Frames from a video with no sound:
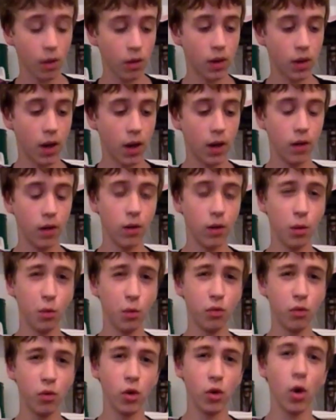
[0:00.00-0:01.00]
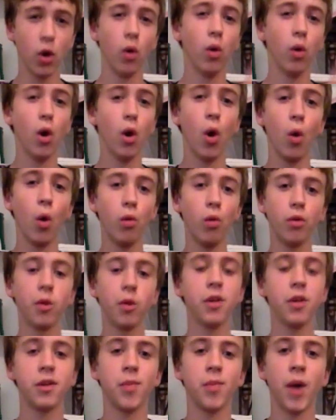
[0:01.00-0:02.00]
kind of go
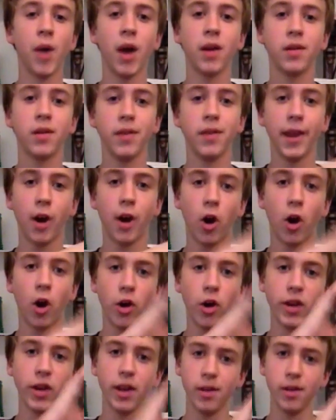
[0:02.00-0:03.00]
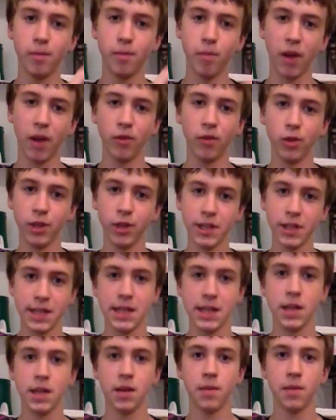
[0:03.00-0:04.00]
over the spots that aren't as beveled
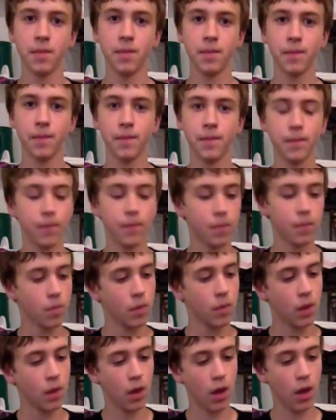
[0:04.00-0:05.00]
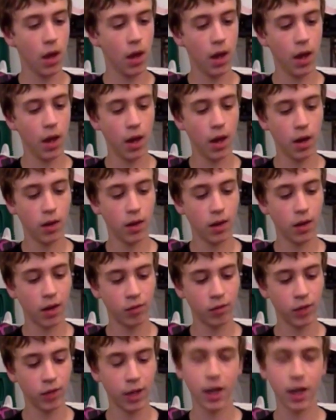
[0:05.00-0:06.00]
in, and
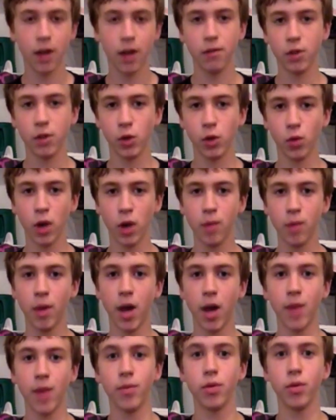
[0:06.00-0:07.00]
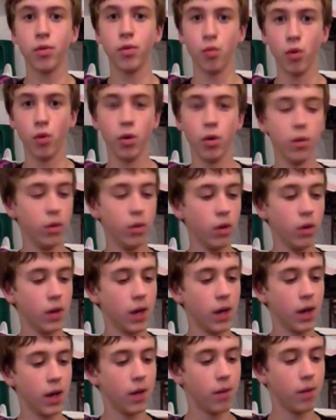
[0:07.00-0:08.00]
I've let kind of the gray pop through,
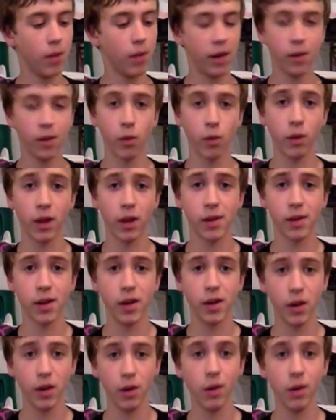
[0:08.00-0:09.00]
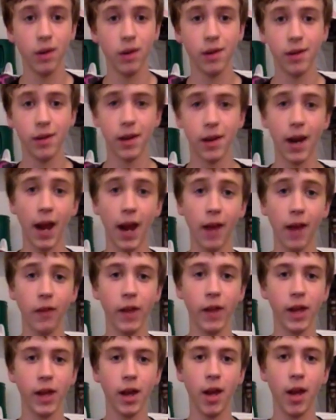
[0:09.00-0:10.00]
okay? Basically what that's gonna do is it's gonna add
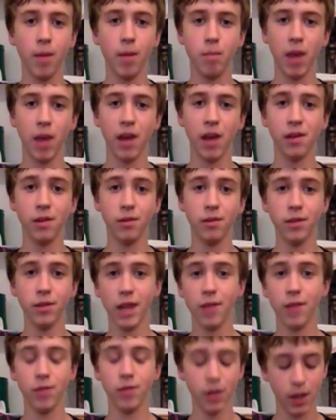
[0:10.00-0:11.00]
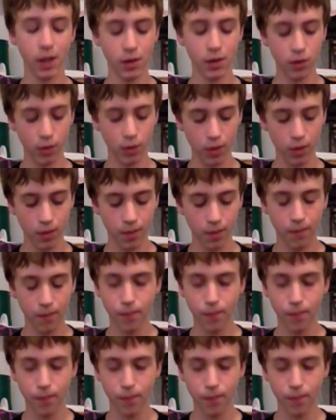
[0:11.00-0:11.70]
like a base of leveling to it,